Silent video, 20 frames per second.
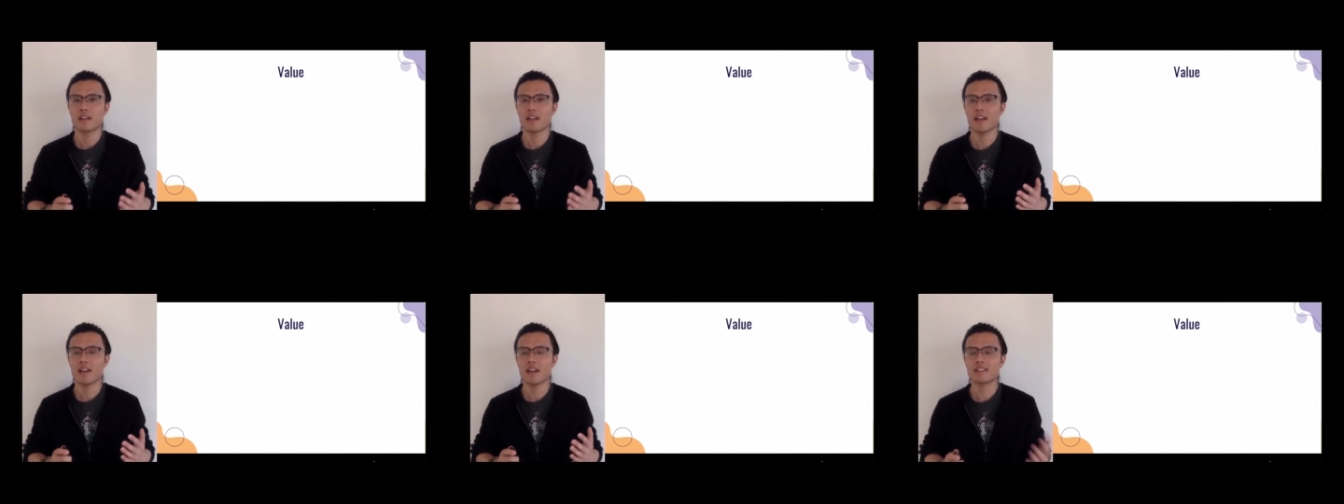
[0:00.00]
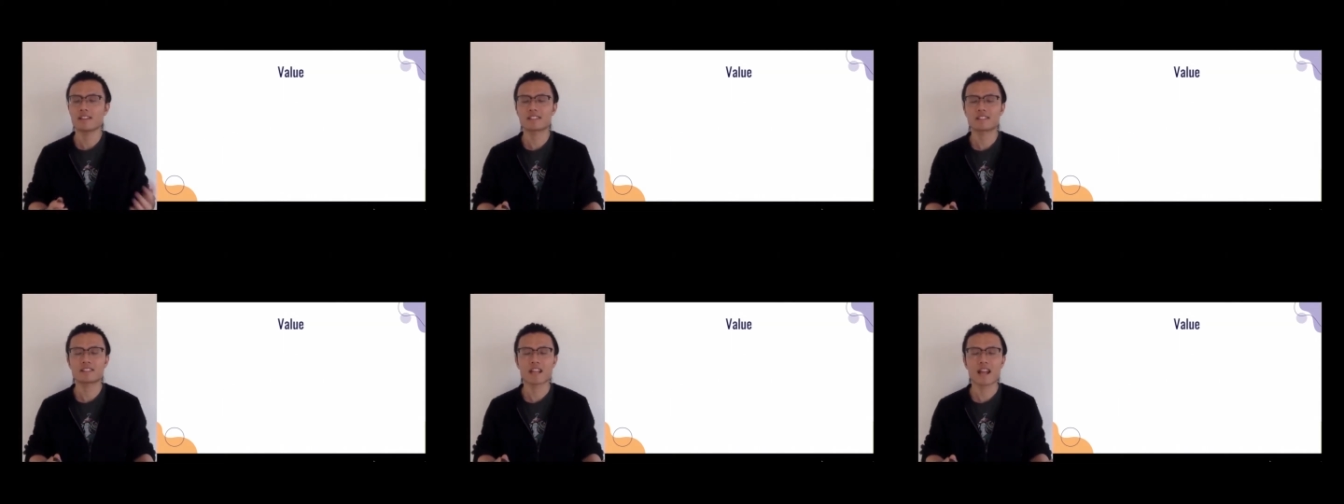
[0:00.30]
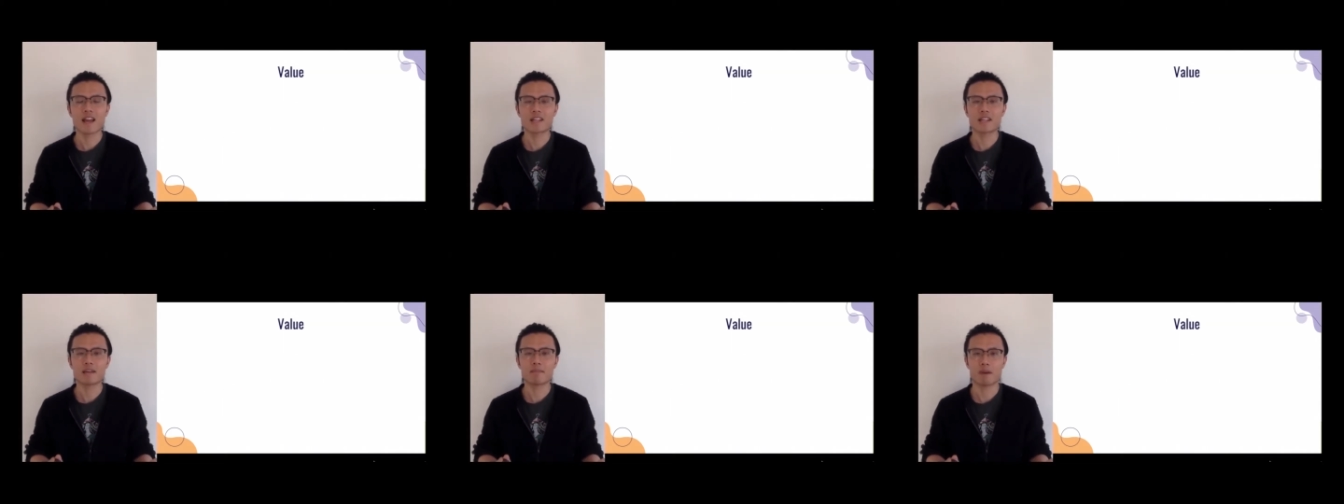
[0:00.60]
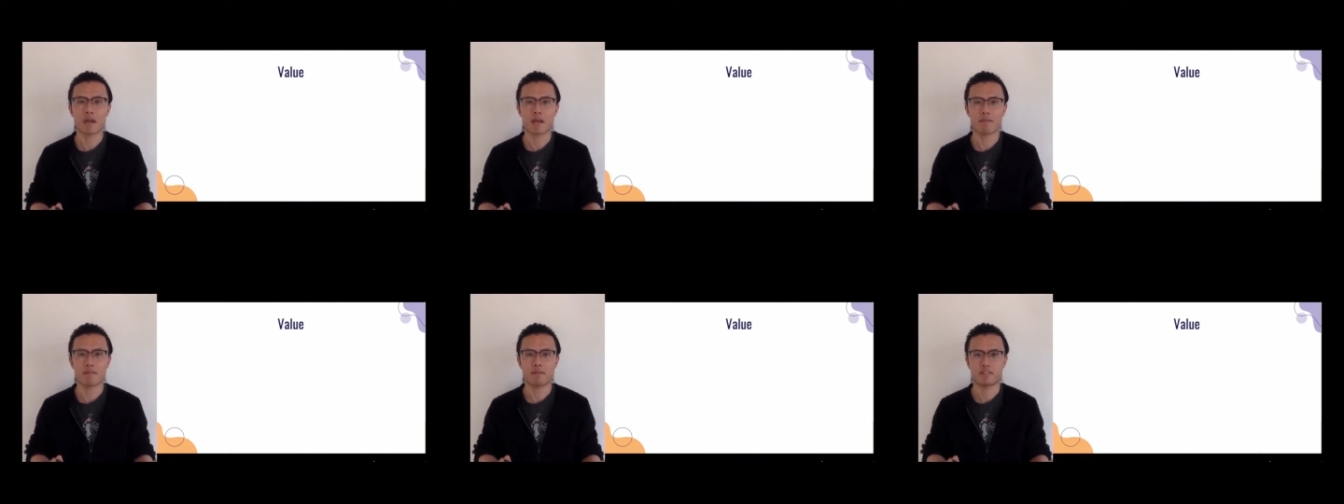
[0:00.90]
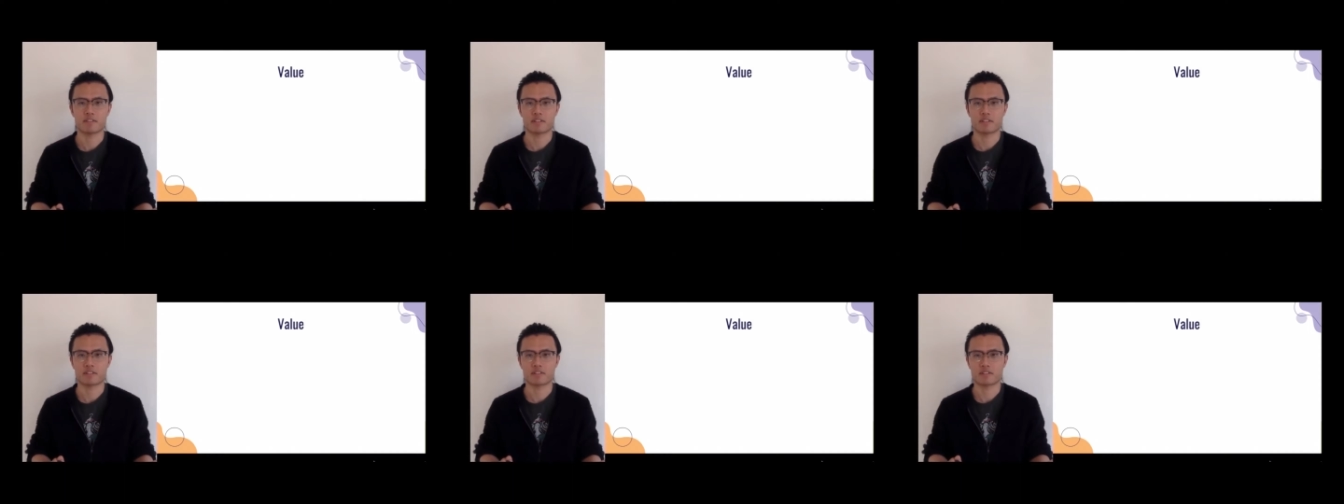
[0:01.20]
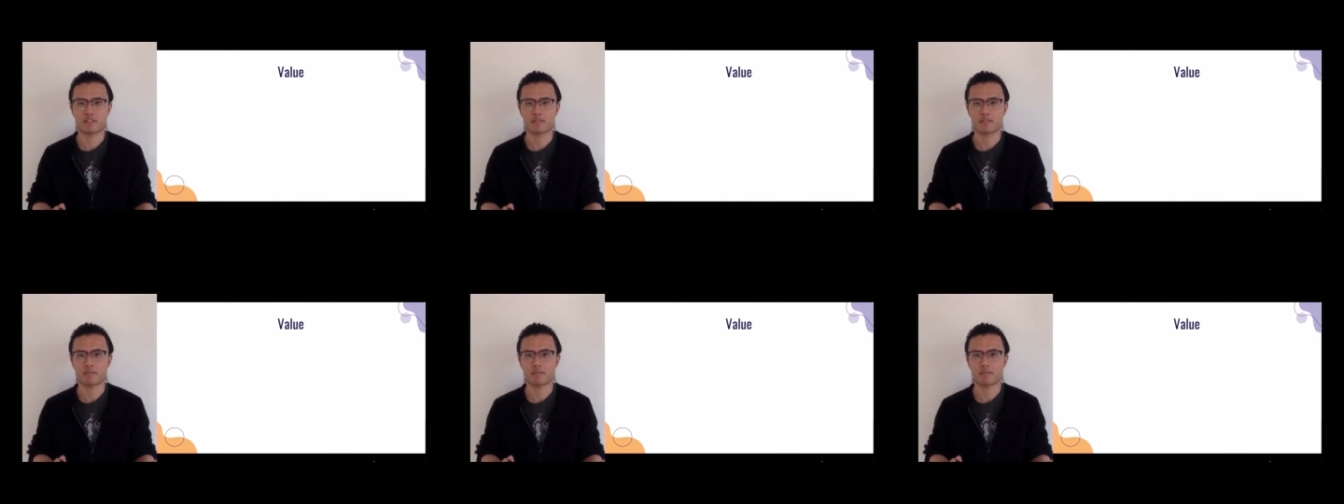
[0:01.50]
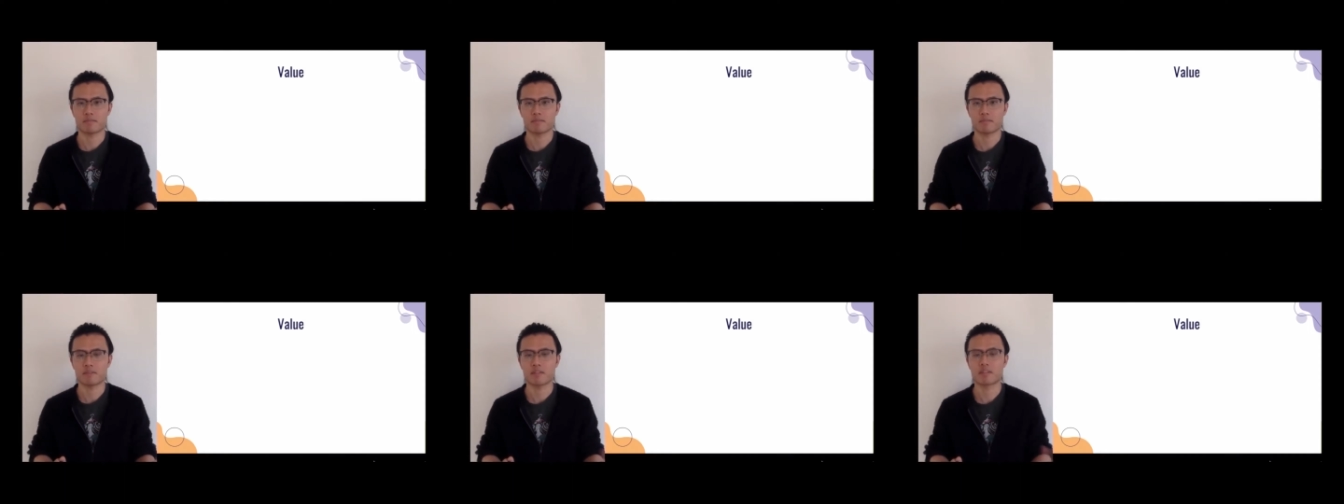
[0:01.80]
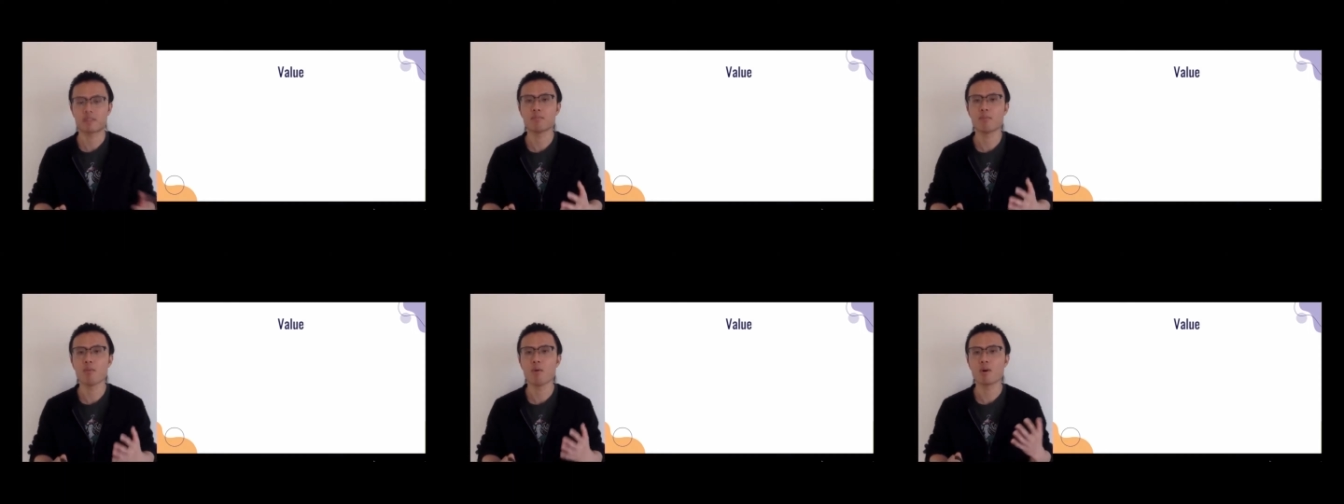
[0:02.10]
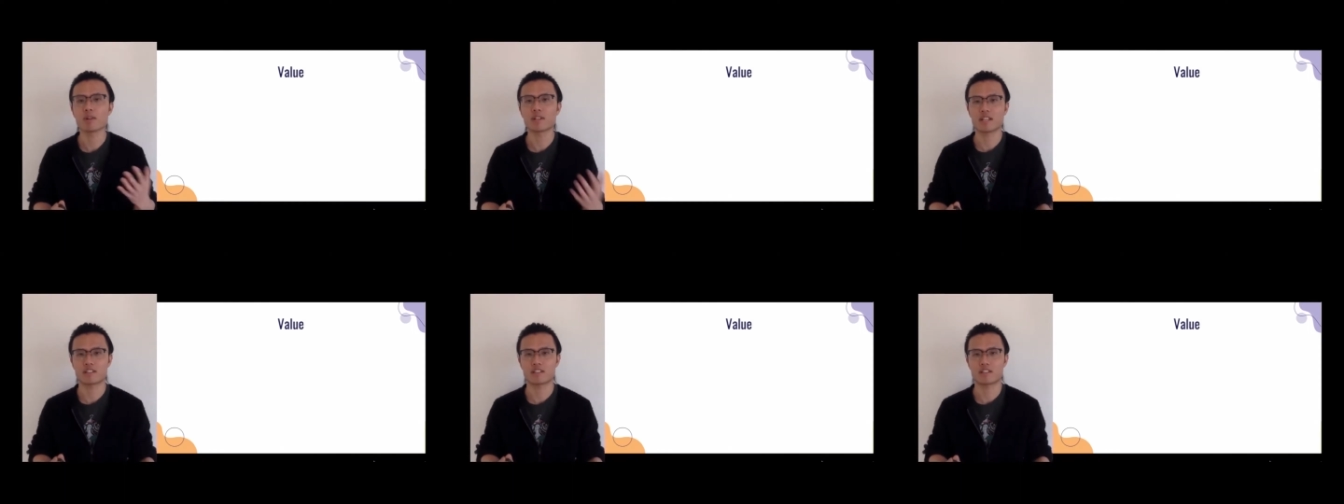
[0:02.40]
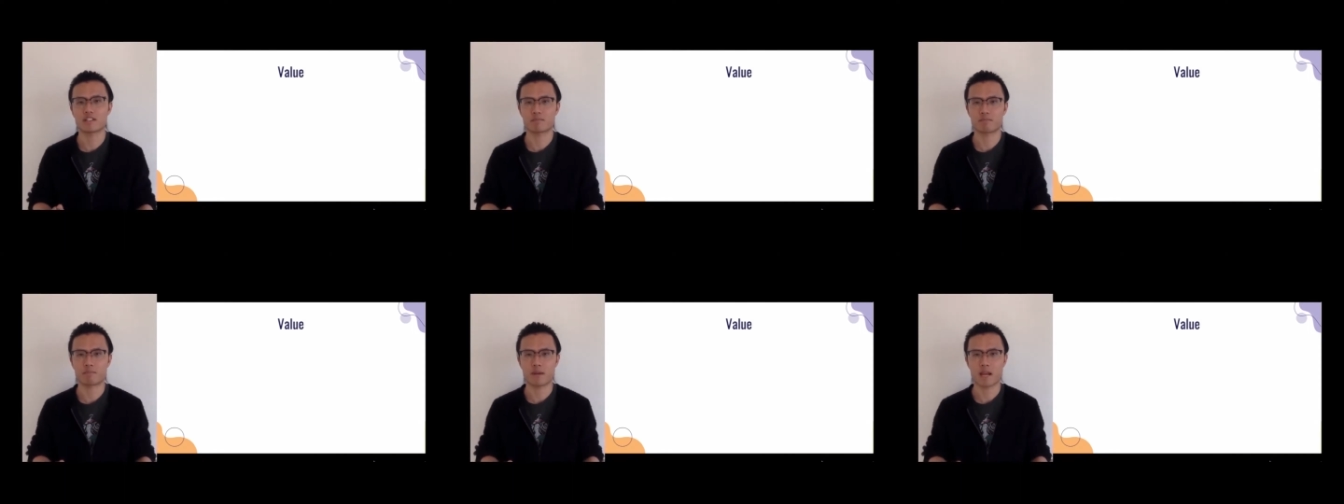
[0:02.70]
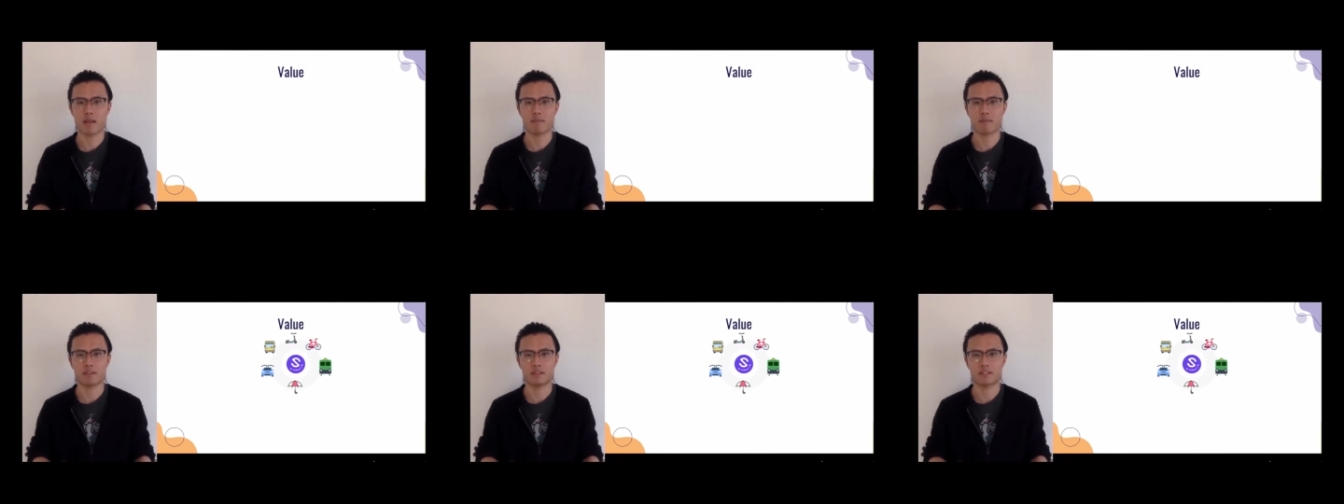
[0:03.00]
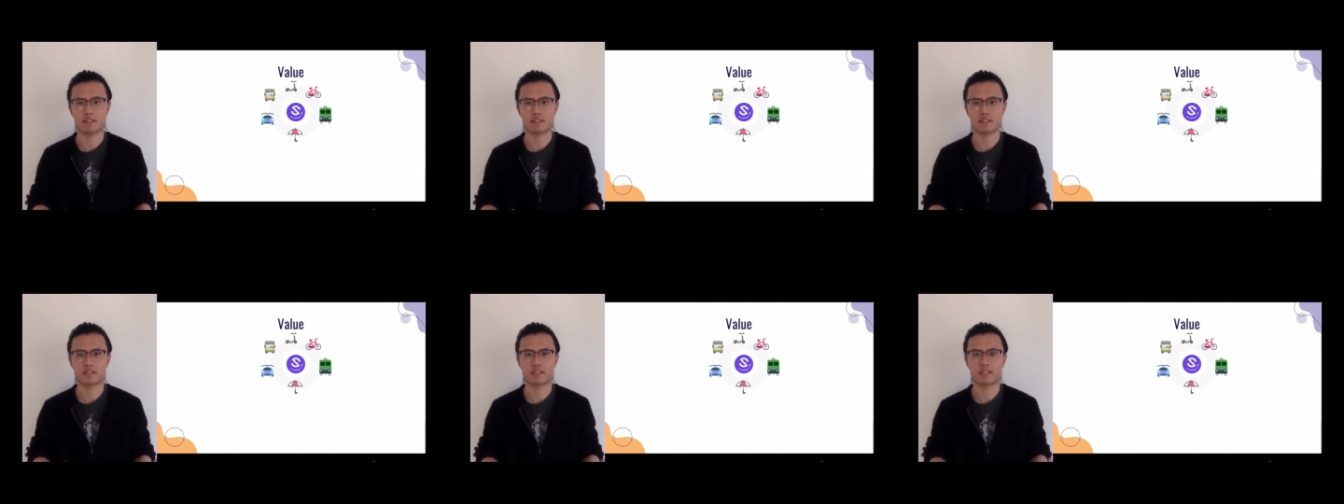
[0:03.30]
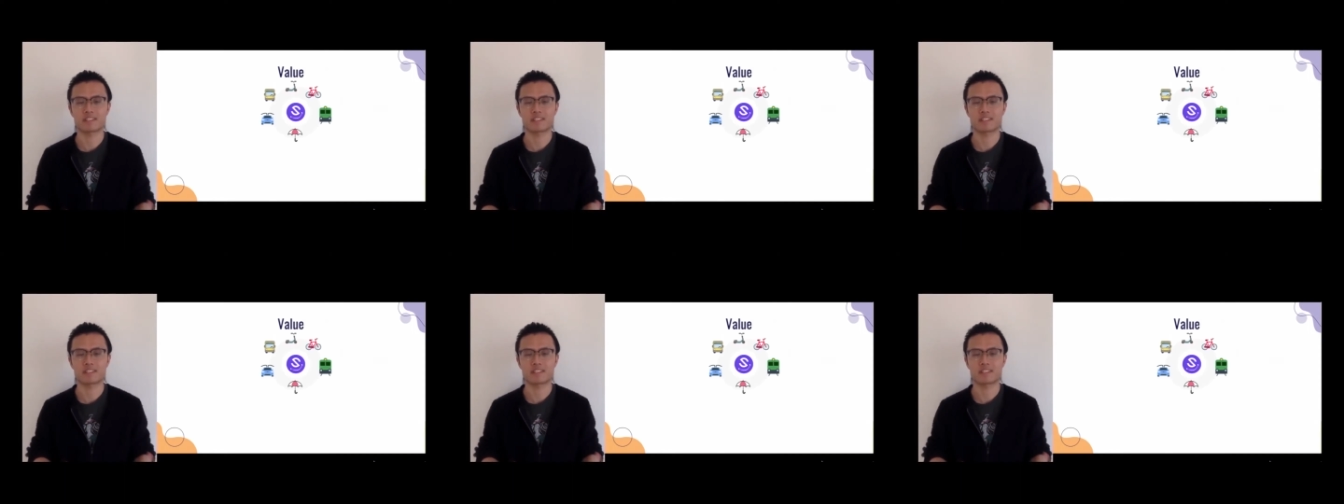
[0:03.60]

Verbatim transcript: It's like a payment system, but it's more than just payment.